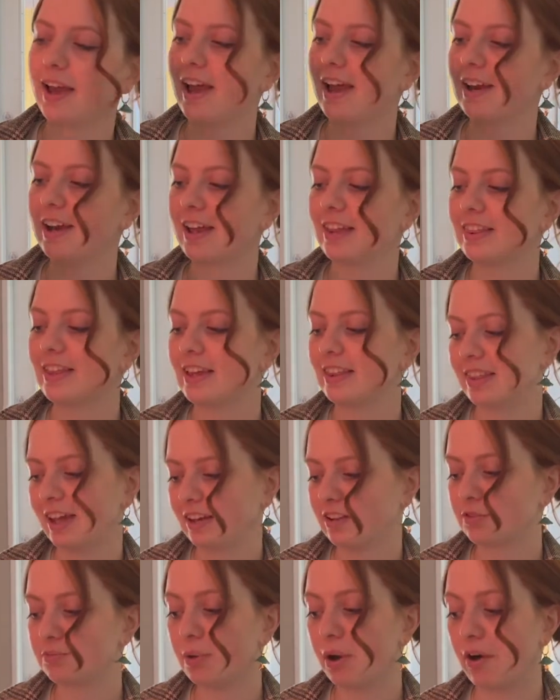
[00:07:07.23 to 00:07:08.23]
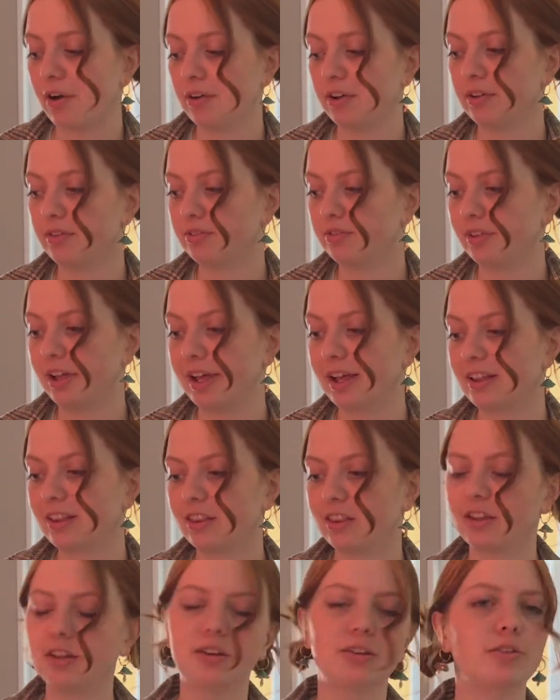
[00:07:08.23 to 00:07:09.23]
And I think that's part of like
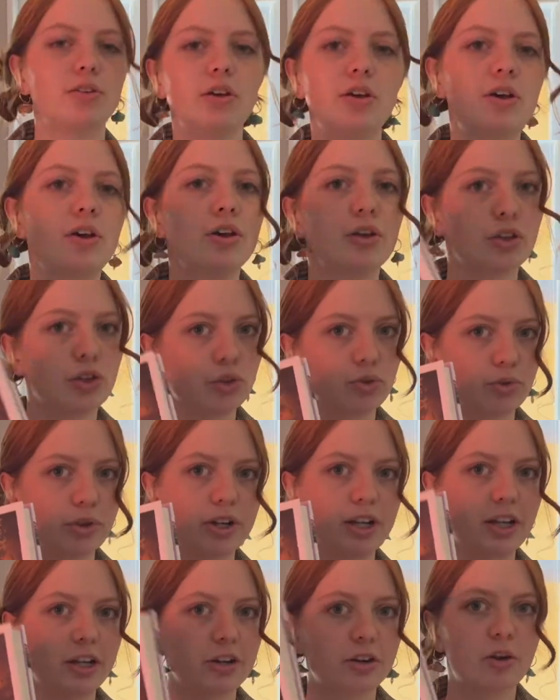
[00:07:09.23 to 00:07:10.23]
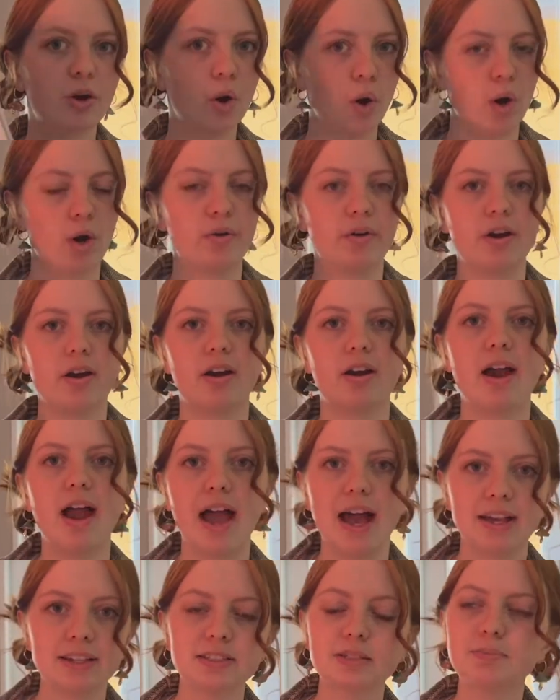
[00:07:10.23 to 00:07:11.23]
the thriller horror
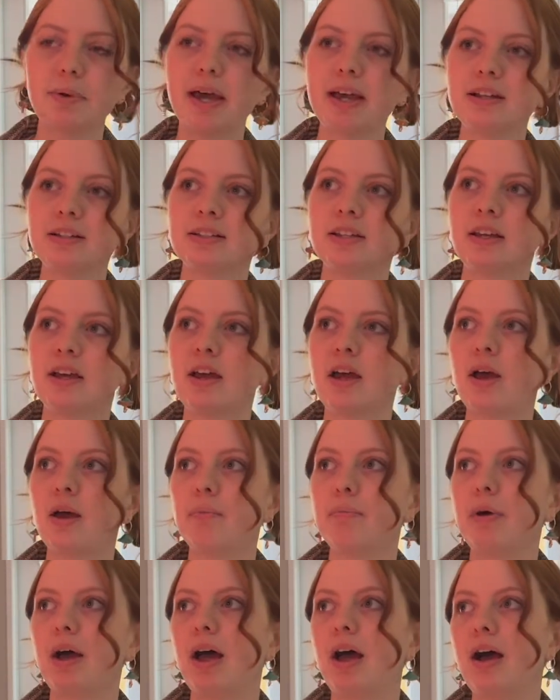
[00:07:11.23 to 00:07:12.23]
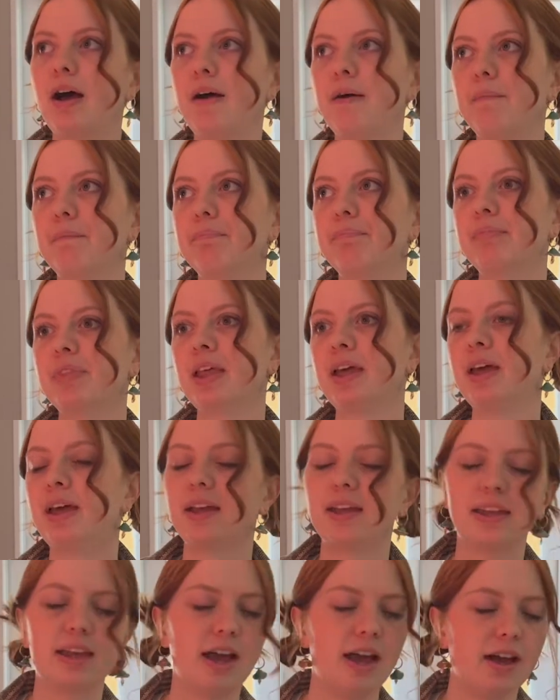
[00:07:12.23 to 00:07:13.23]
aspect. But
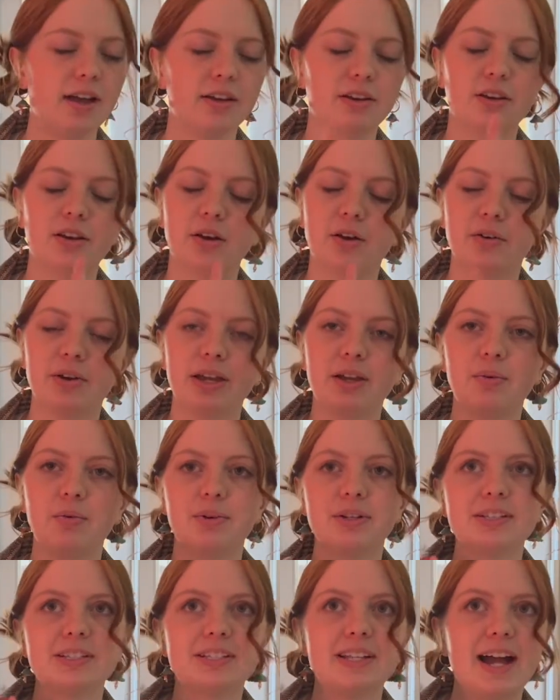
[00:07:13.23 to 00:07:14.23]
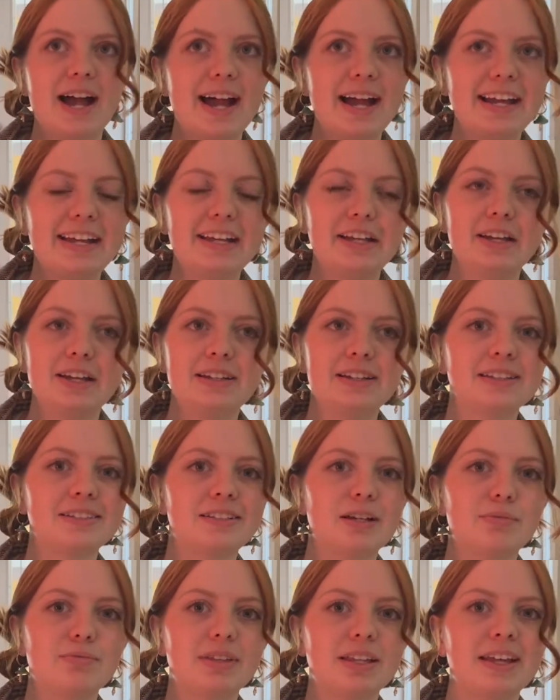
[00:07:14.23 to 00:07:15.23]
yeah, no, it was not
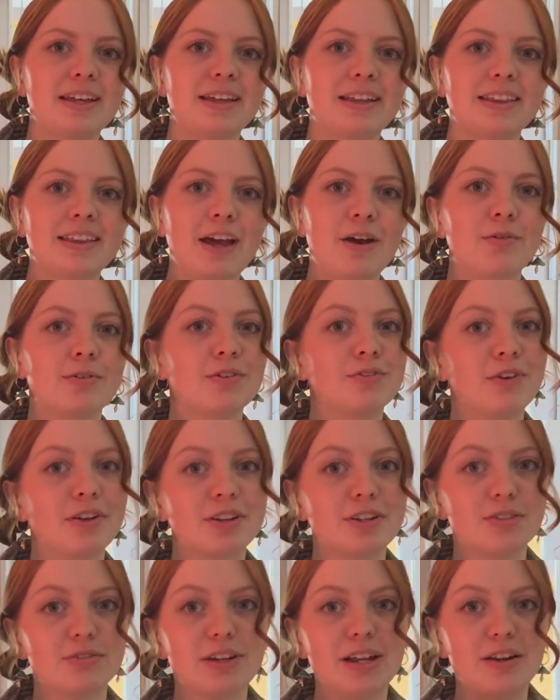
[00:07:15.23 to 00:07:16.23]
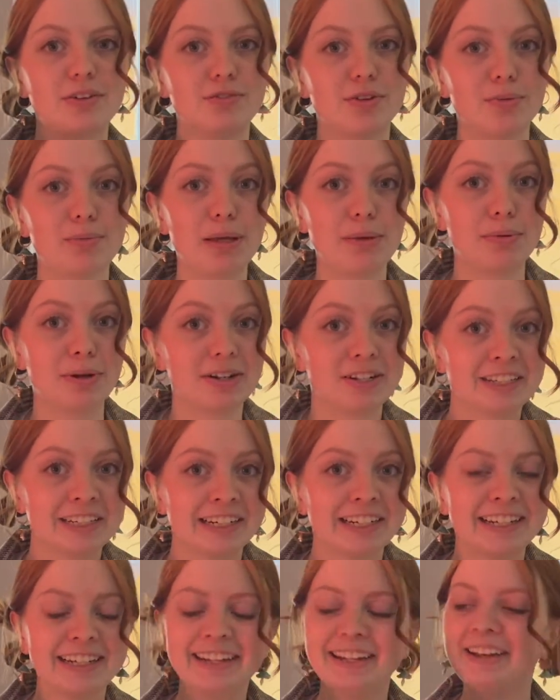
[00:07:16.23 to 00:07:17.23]
something that was fun to read for me
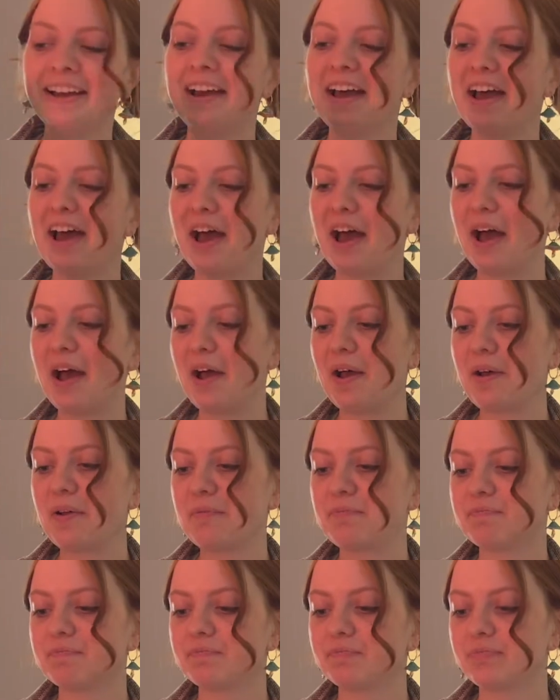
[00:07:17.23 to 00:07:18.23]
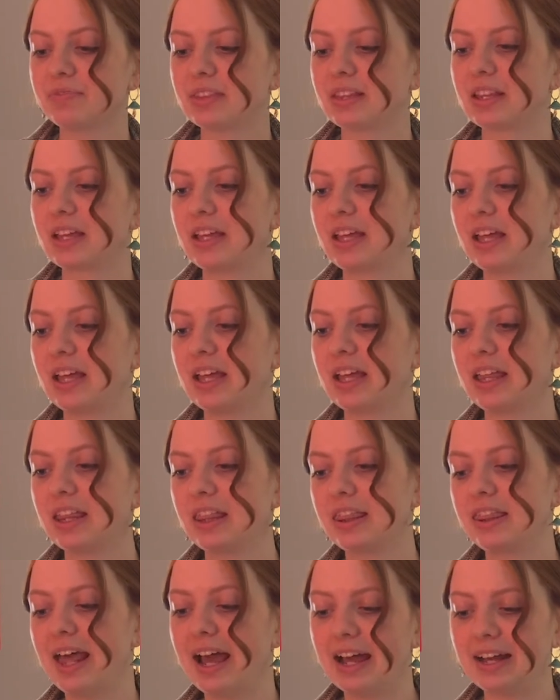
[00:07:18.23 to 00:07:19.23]
personally.
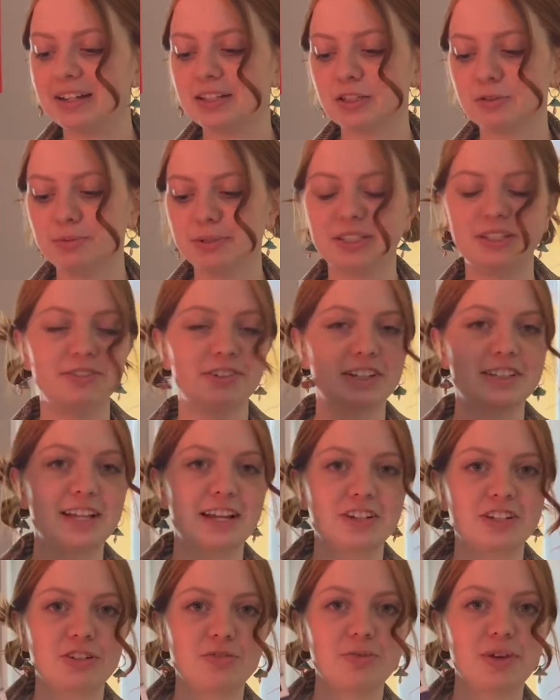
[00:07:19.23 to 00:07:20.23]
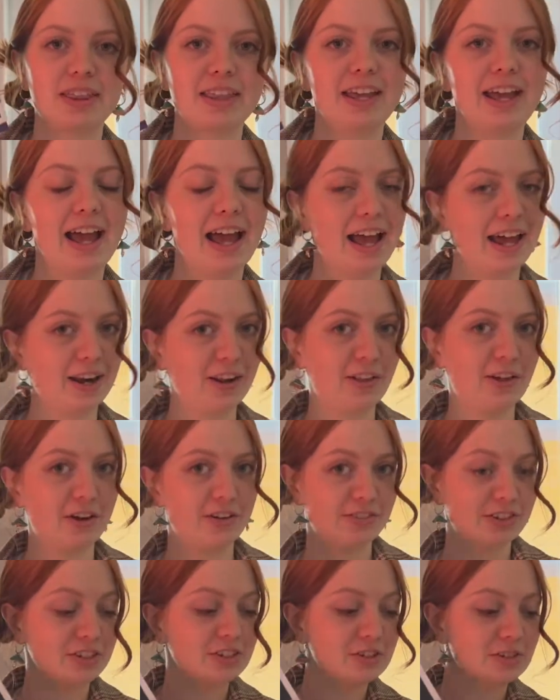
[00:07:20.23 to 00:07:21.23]
That specific section with it, I had a lot of
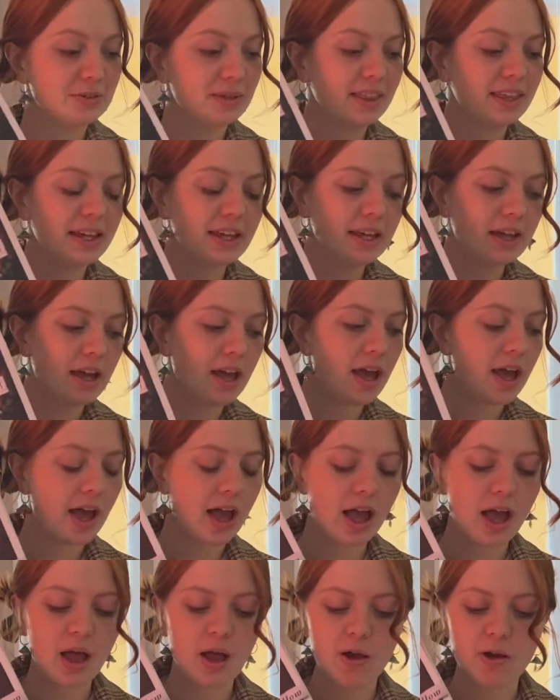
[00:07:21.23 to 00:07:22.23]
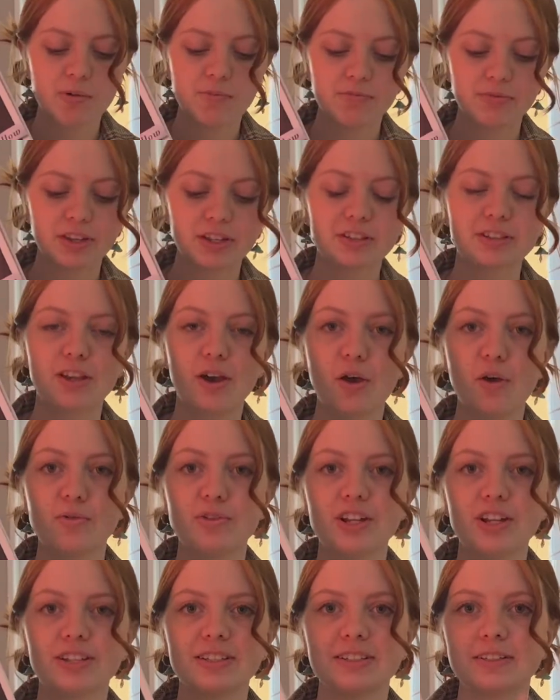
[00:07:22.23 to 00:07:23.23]
issues with it. So
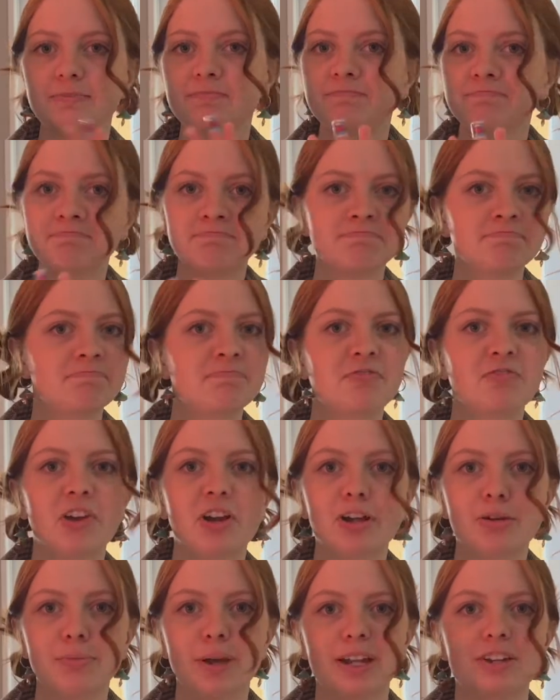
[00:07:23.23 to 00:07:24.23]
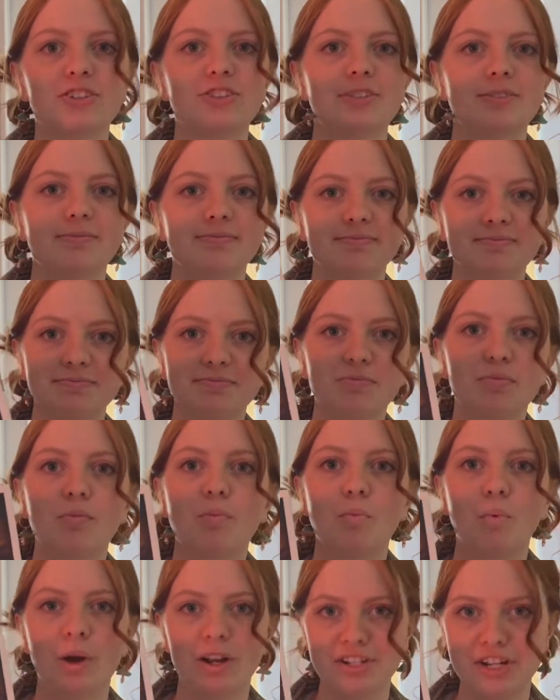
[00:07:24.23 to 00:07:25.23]
just very much
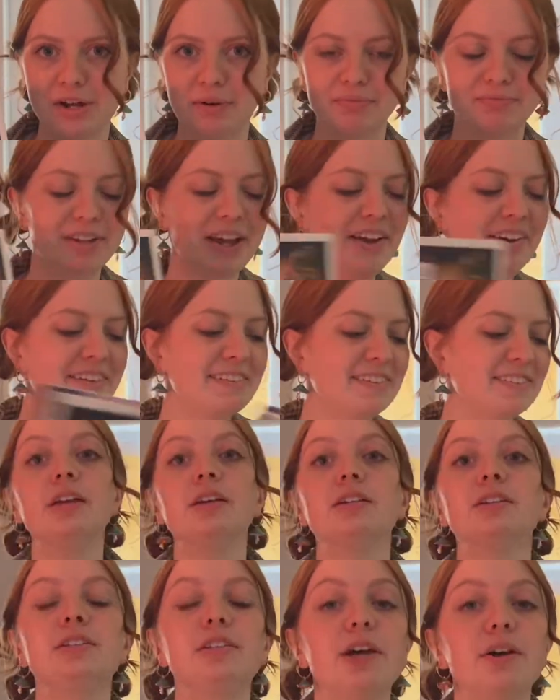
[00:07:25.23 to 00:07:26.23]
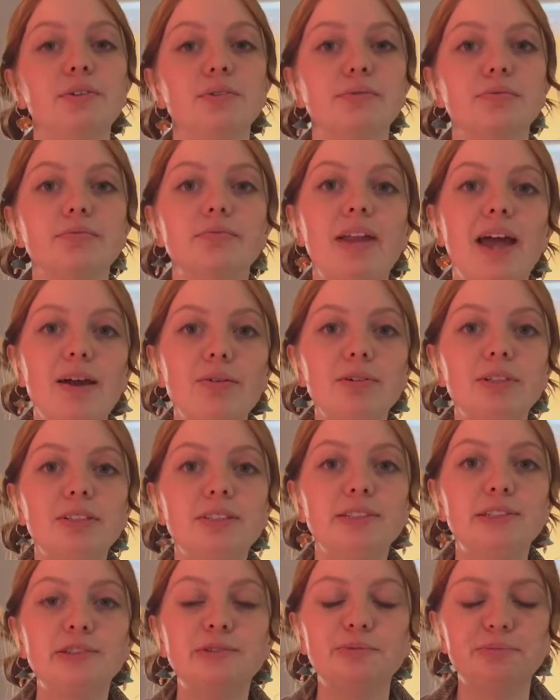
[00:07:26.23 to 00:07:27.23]
watch out. So now
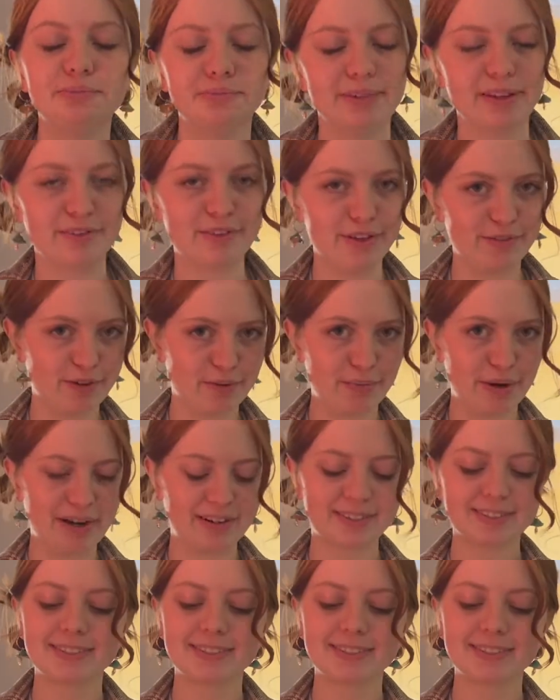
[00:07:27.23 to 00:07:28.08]
into my favorite part.